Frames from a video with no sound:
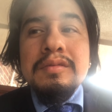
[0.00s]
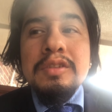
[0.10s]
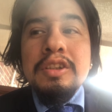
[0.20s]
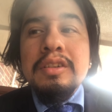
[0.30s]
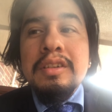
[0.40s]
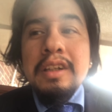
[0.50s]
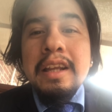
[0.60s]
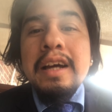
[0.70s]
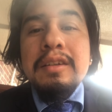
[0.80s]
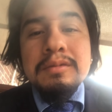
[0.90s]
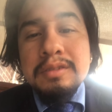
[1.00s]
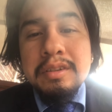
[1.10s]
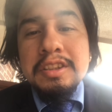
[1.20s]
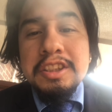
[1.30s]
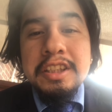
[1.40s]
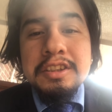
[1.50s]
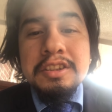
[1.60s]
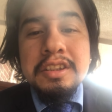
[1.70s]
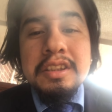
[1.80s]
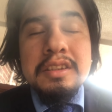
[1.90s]
you're allowed to exchange
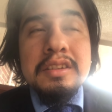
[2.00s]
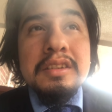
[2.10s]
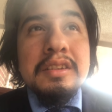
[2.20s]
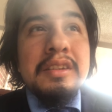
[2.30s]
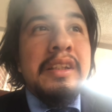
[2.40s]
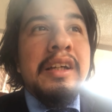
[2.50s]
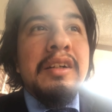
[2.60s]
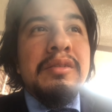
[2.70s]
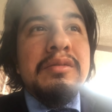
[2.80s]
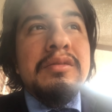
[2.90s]
shit. Now,